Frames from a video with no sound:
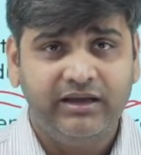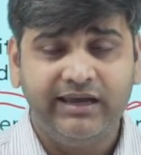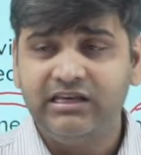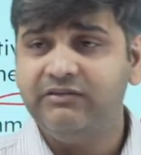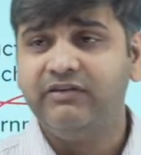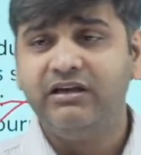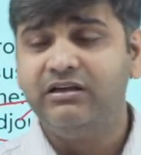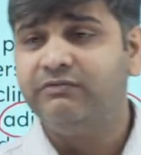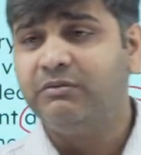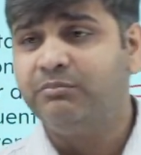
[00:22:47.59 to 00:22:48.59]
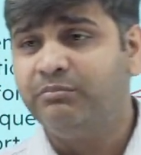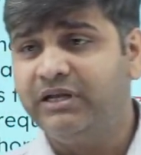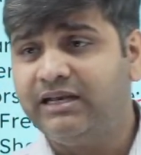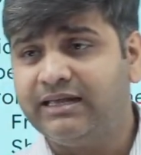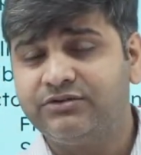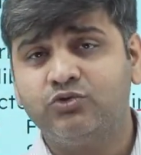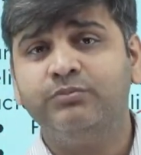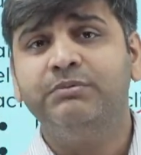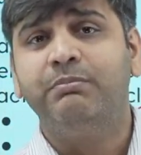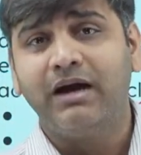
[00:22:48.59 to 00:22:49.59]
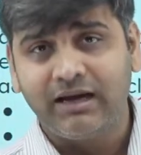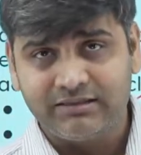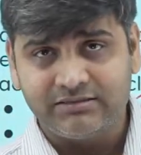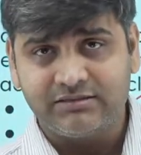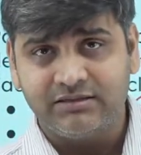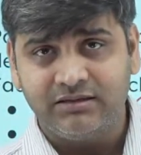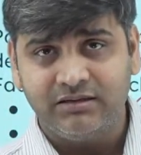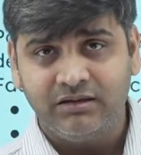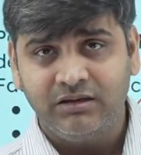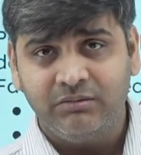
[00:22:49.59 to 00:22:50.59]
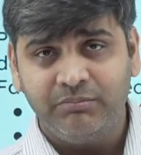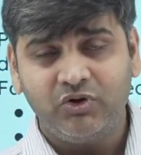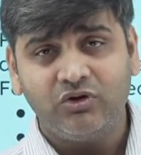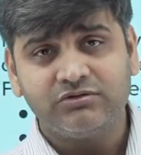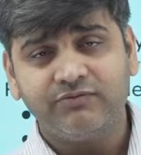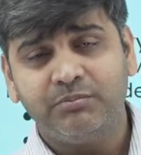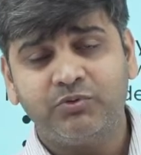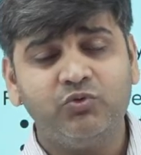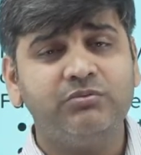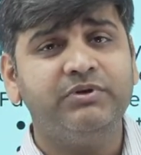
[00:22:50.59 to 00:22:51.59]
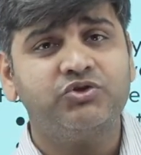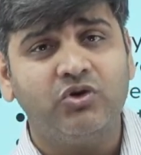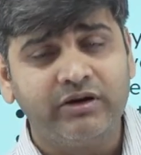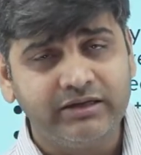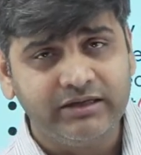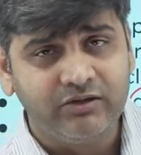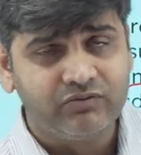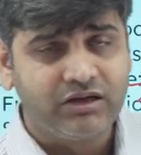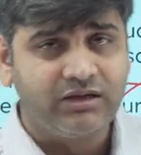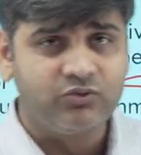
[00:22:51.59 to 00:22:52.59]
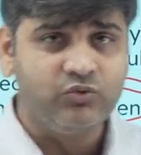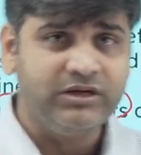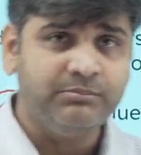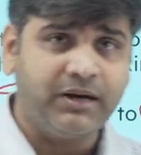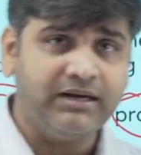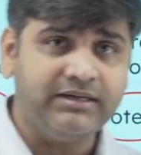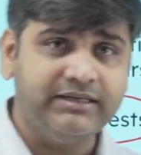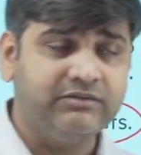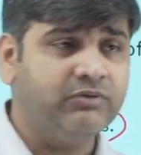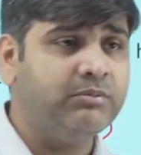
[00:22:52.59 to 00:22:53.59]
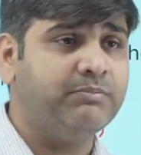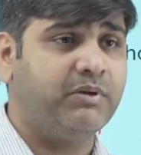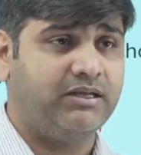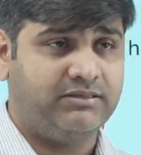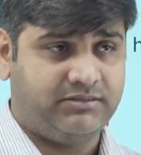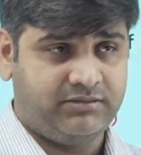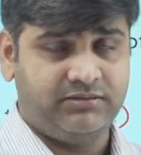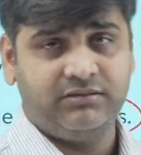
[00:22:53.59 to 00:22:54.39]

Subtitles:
Anyway, if a bill has to be passed because of the brute majority of the ruling party, it will be passed.